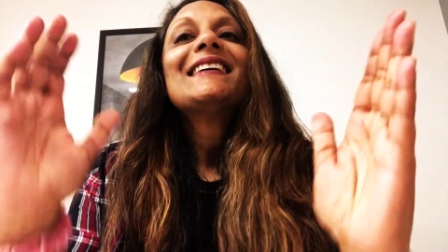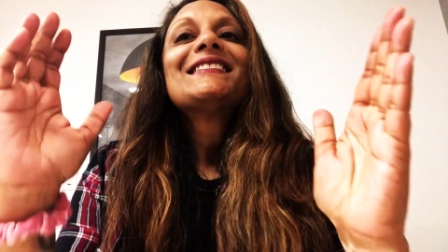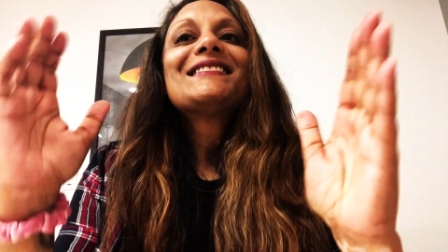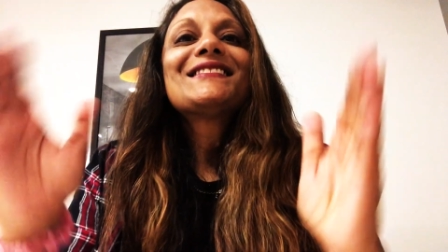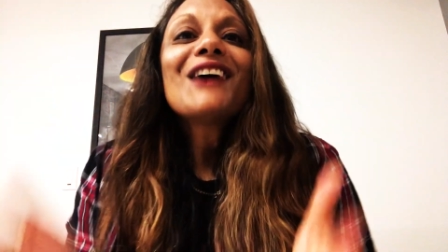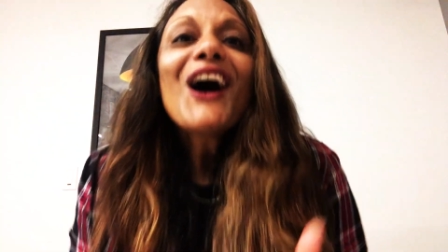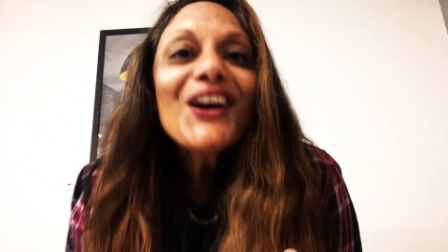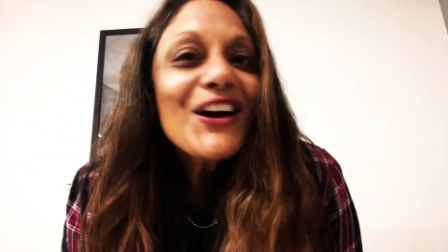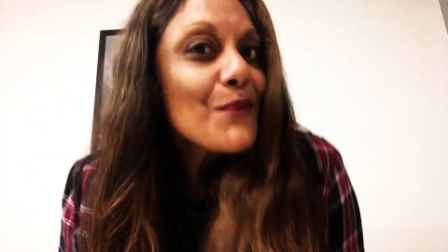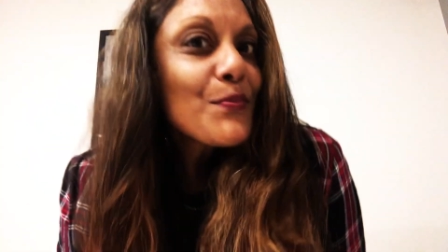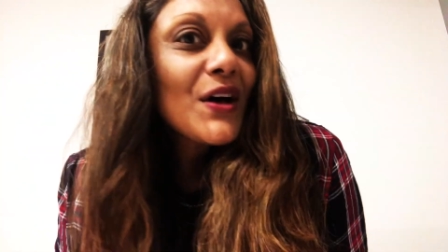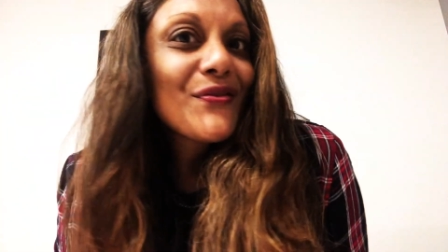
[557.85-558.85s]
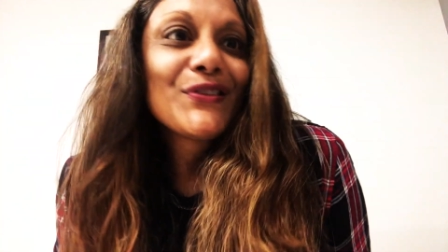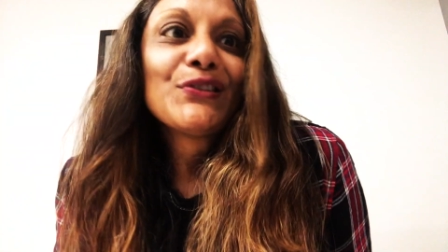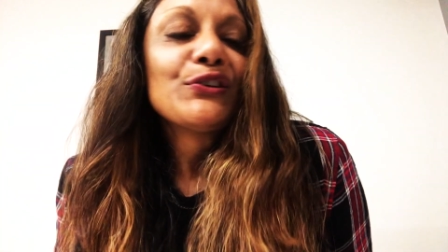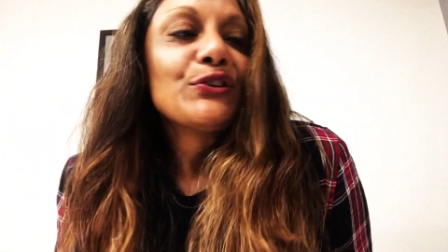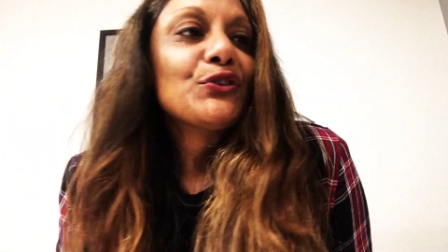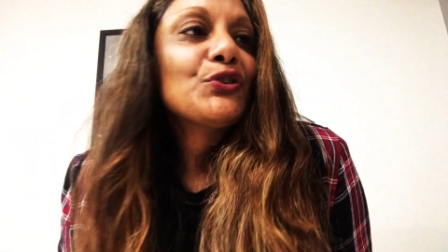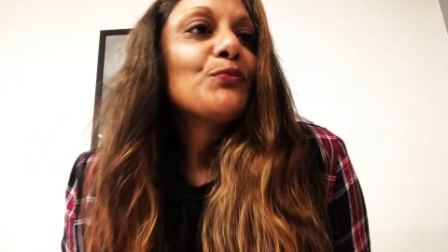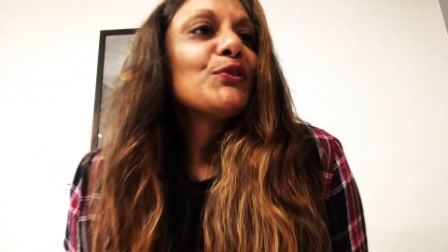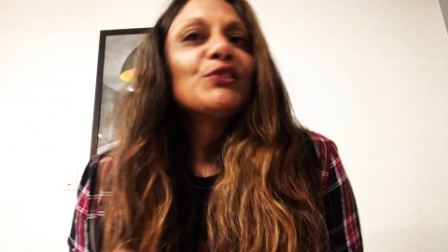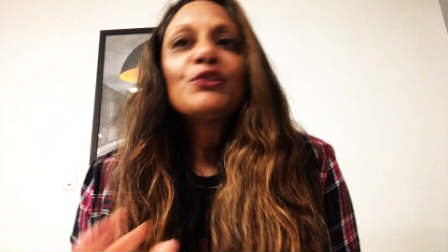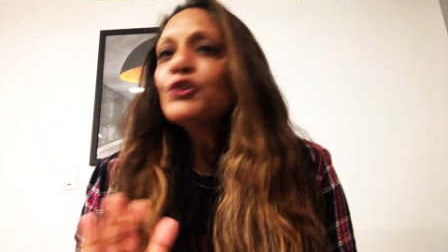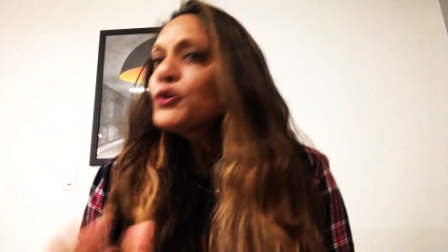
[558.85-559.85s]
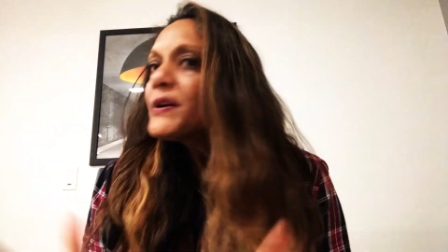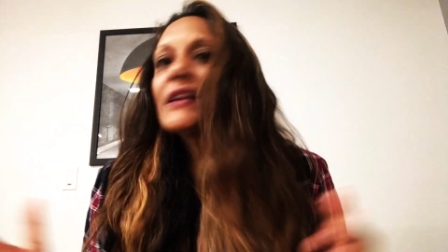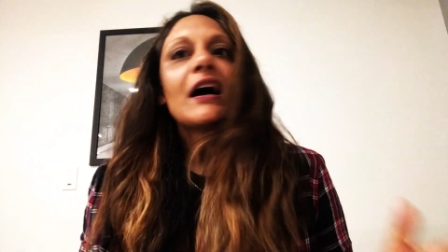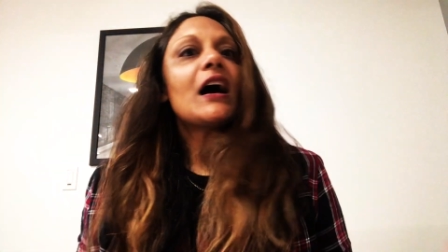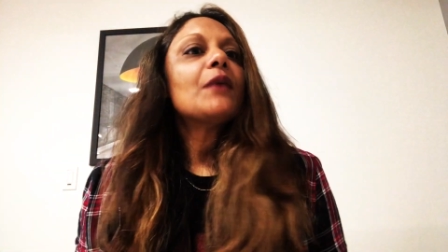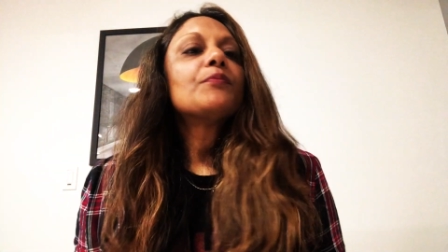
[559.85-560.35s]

stock up on the lube. Lube it up,